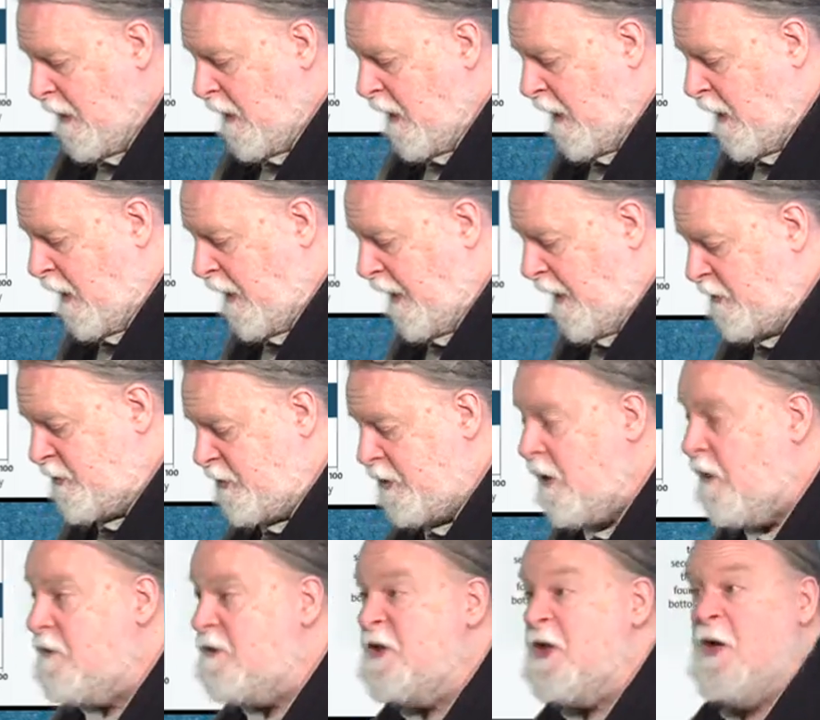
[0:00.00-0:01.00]
Uh, it
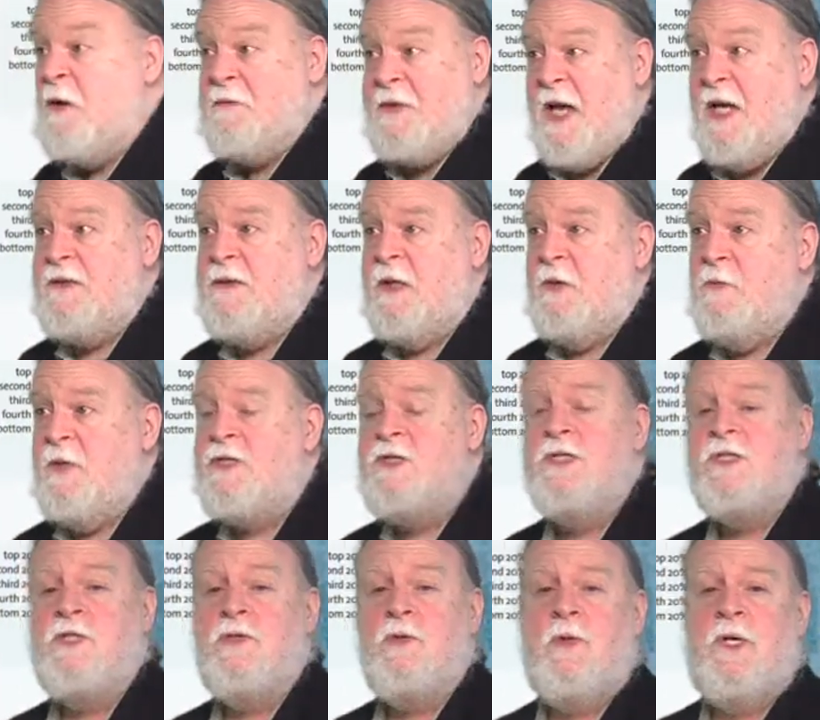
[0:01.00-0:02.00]
shows, you know, that the
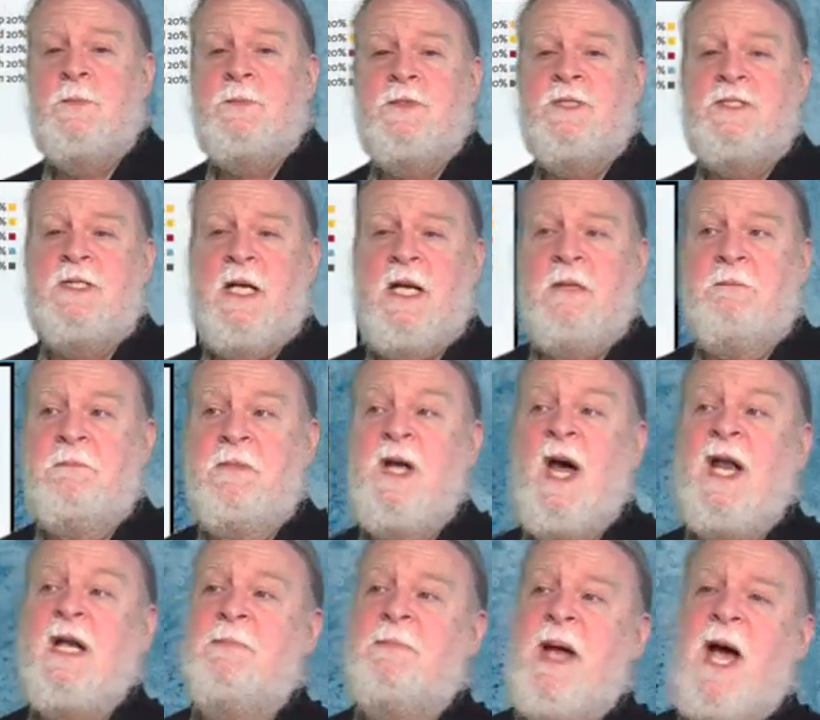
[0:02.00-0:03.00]
richest twenty percent
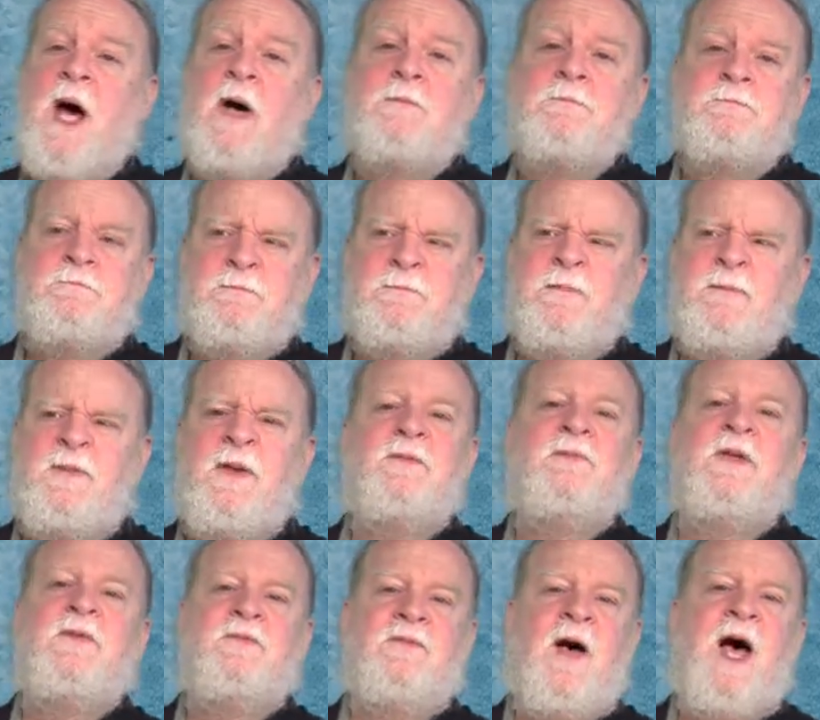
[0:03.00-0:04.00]
got about
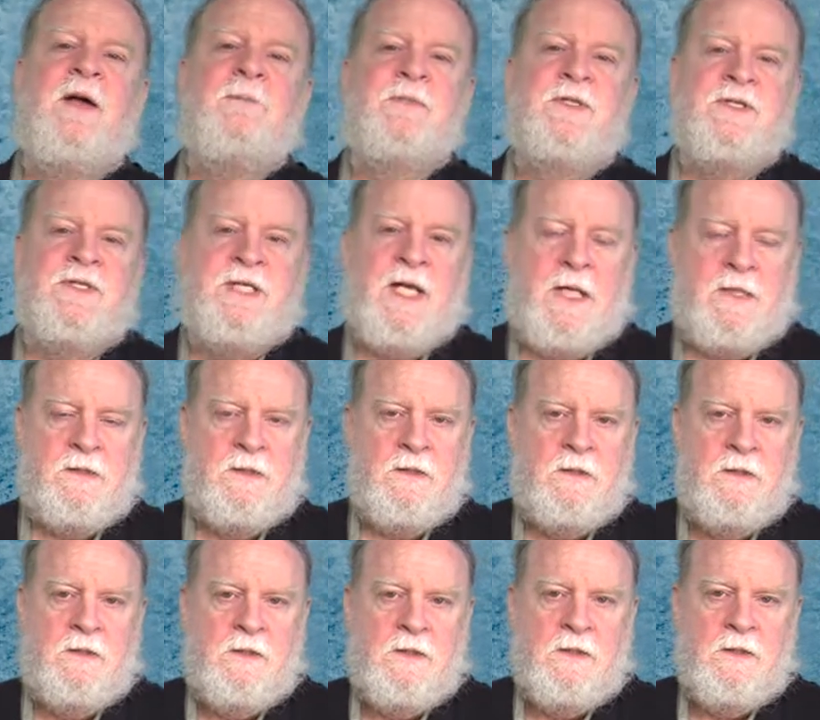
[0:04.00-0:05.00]
fifty-five percent
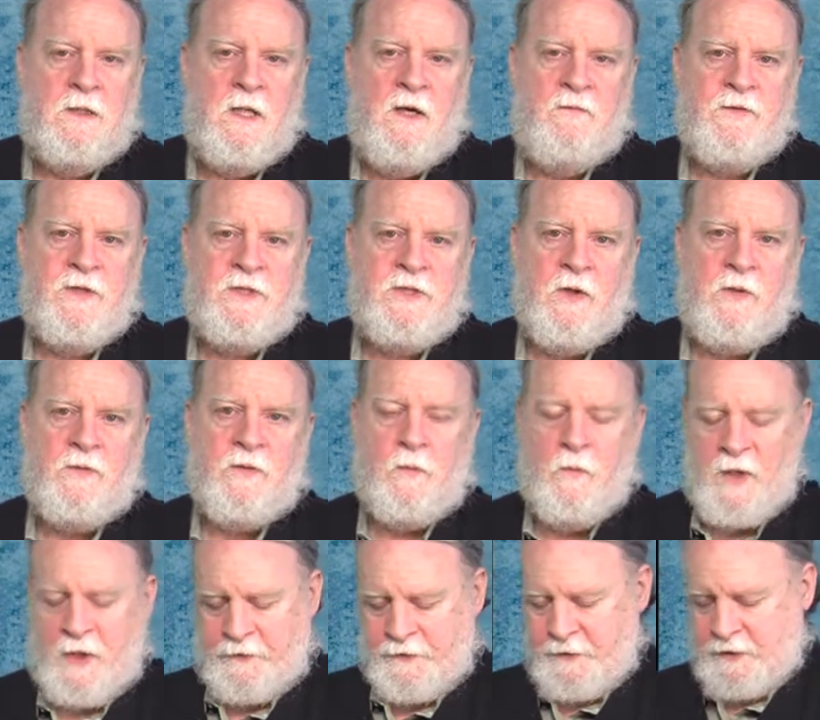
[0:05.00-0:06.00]
of the total
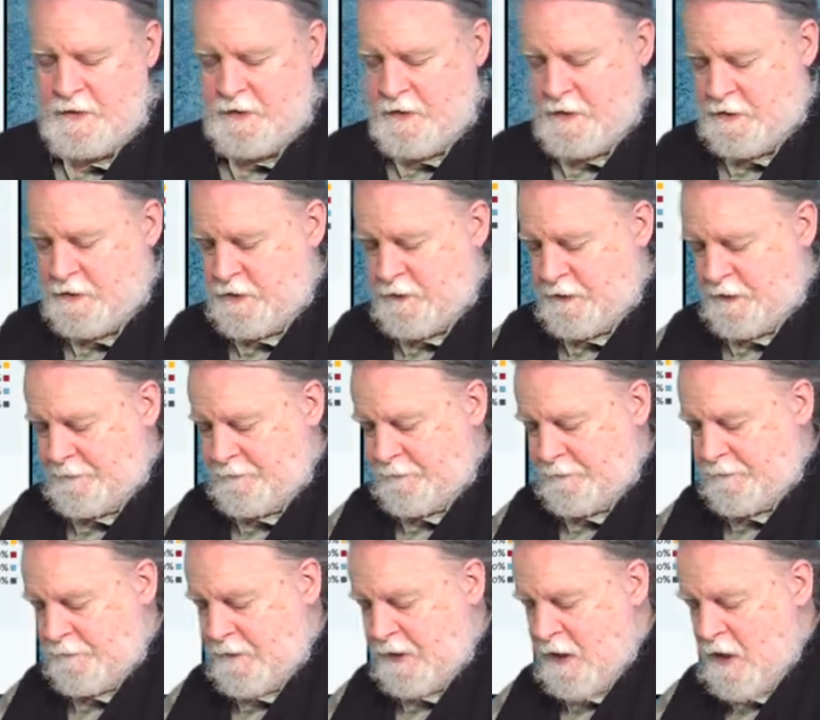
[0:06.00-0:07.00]
wealth in the country.
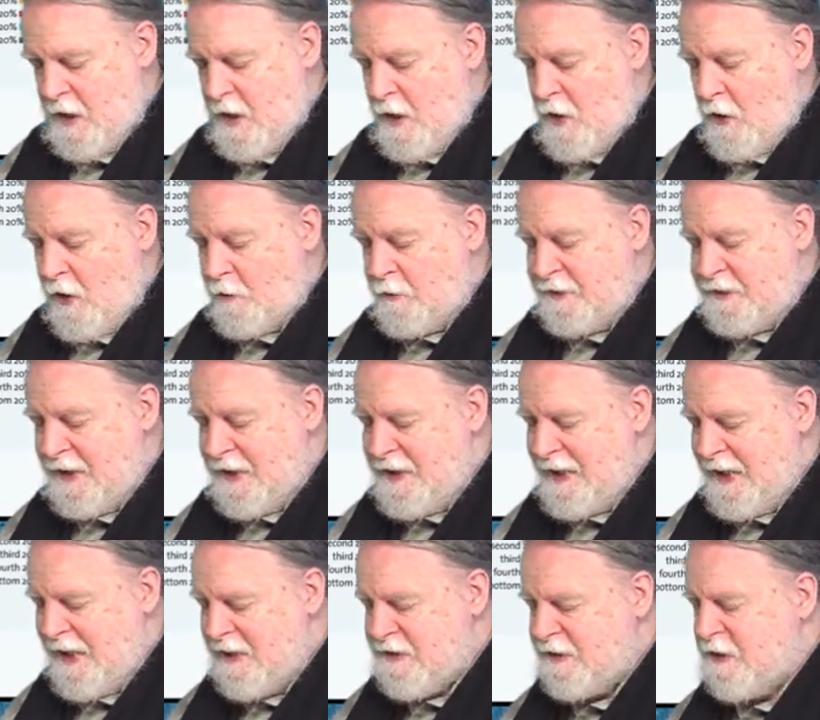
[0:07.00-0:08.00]
All right, well, then
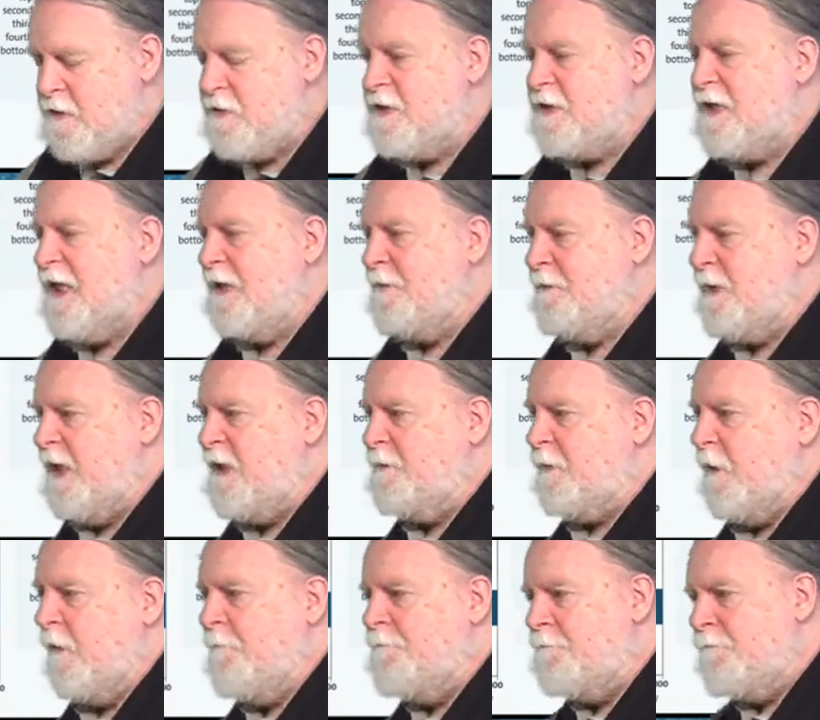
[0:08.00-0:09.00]
they asked those same
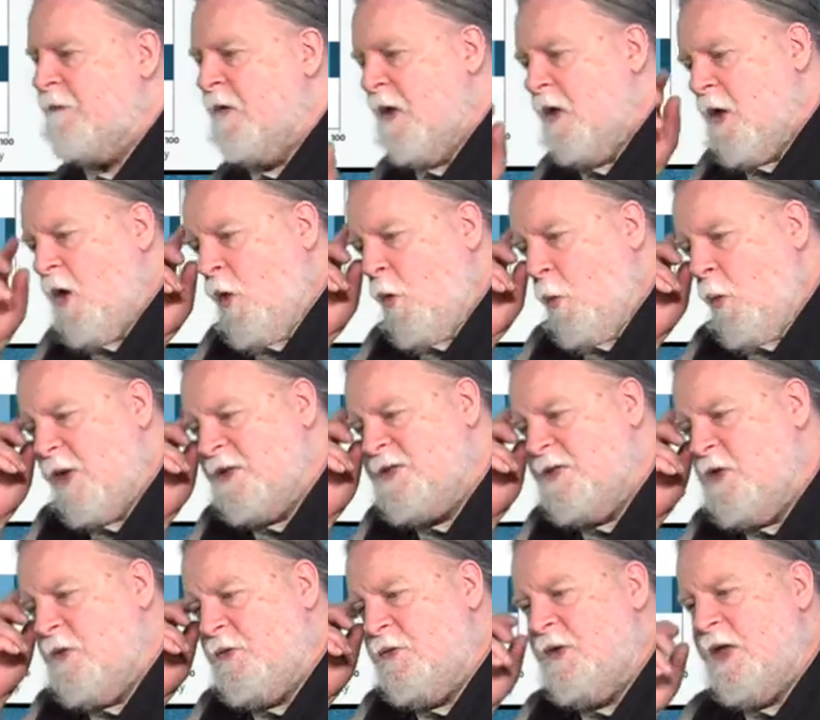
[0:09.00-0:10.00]
people, what
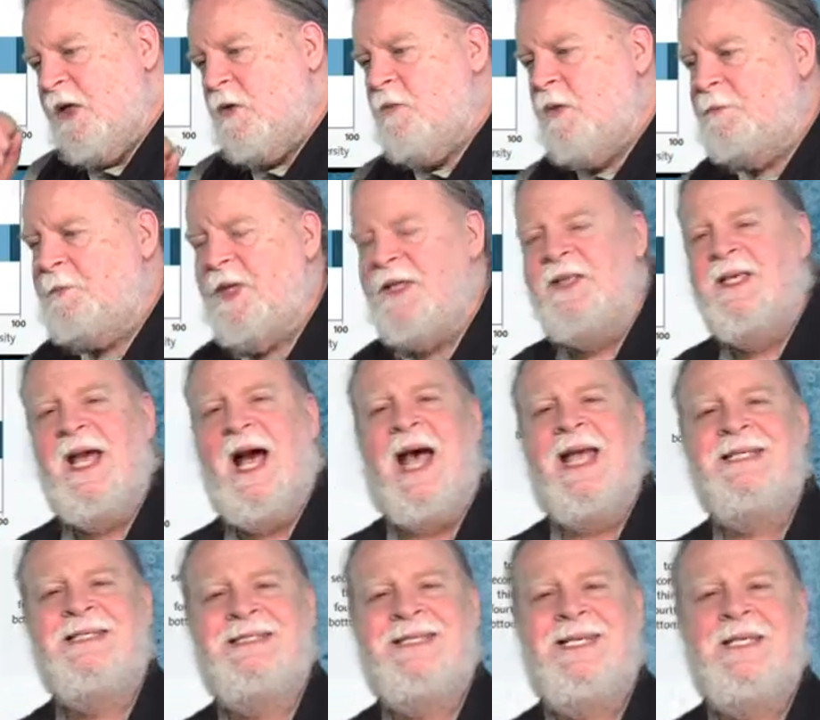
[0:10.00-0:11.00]
do you think would be the
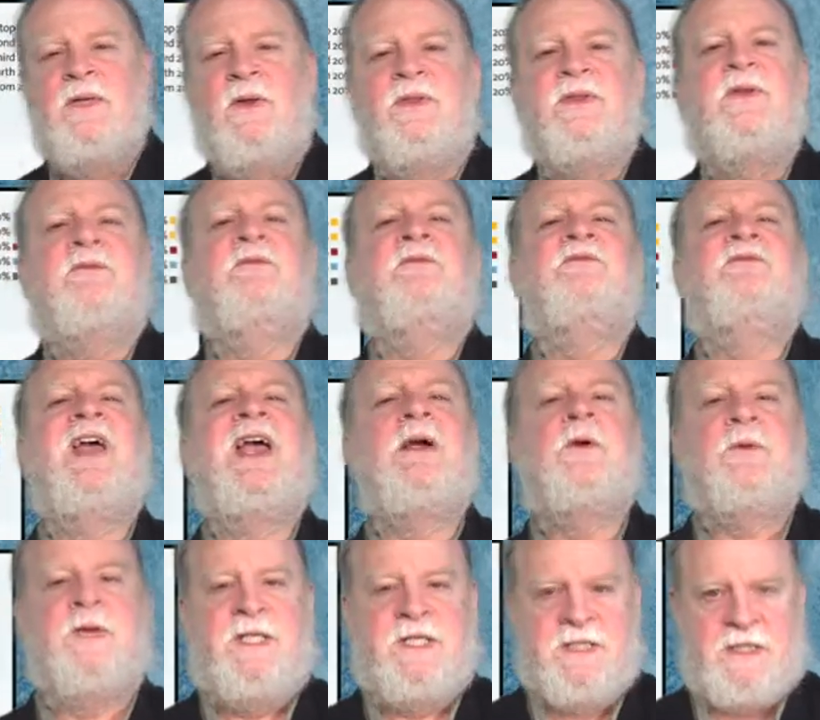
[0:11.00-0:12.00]
ideal, the
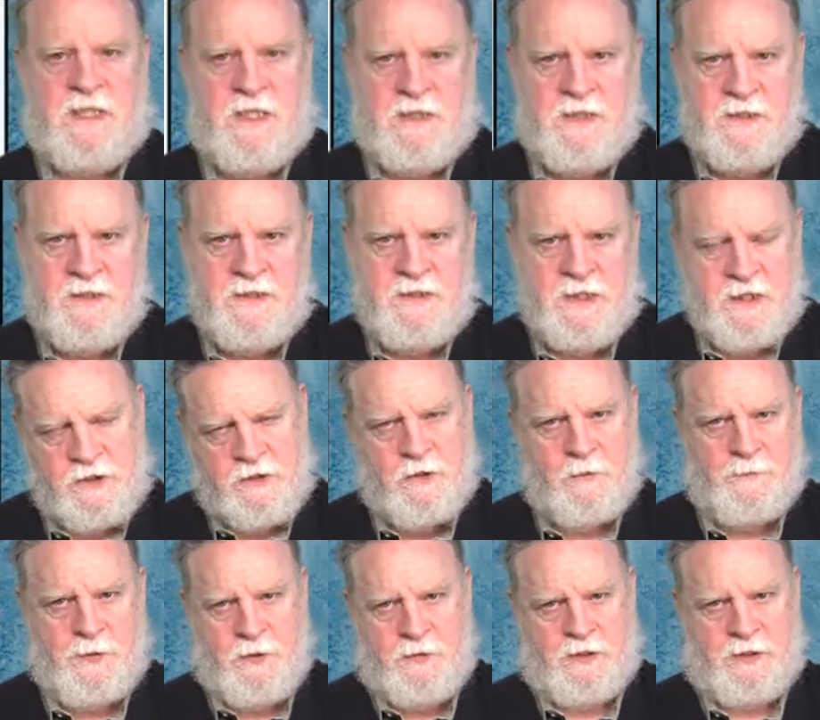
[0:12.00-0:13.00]
fairest
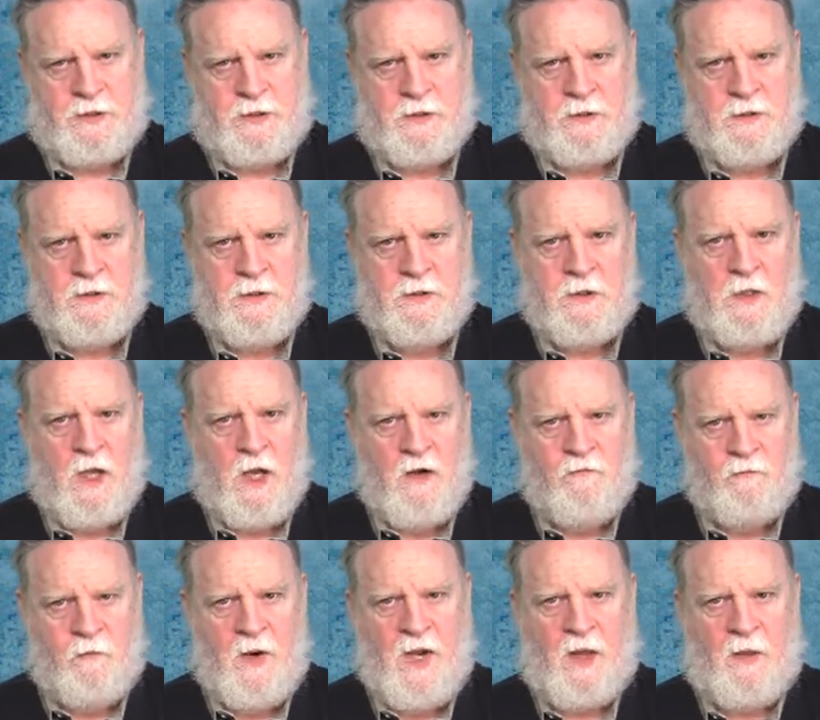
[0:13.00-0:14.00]
distribution
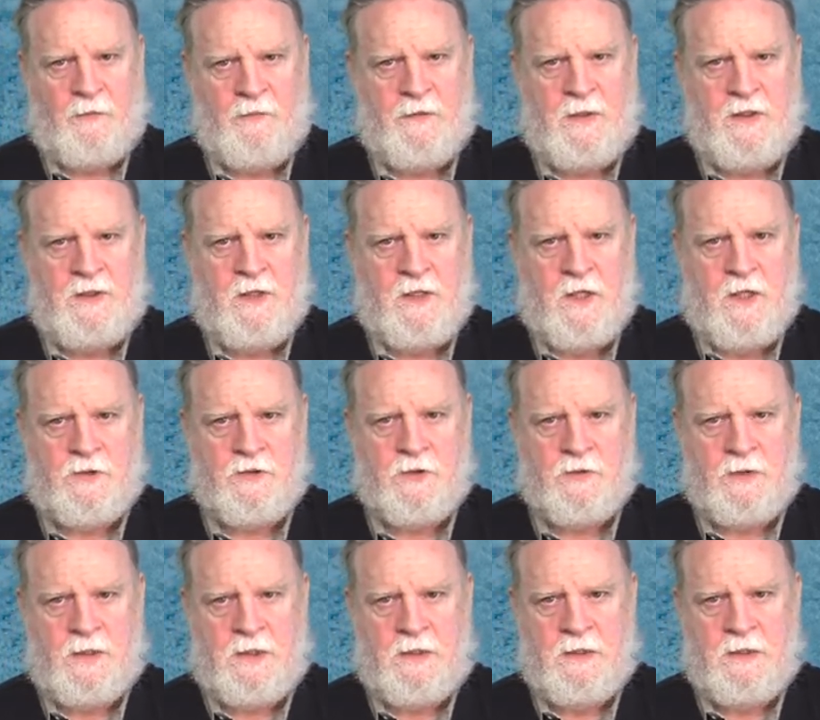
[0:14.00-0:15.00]
of wealth in the
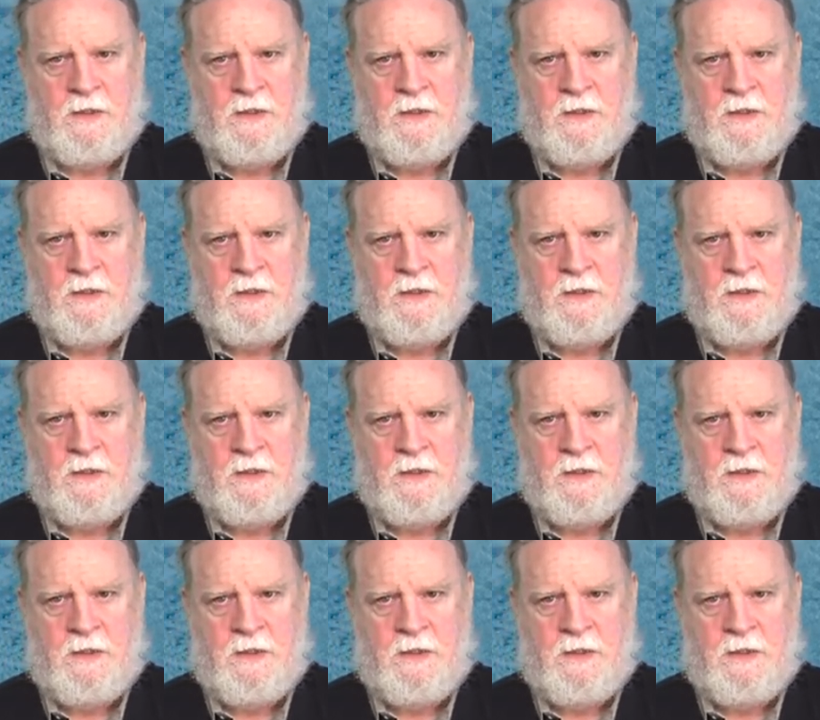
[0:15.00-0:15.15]
country?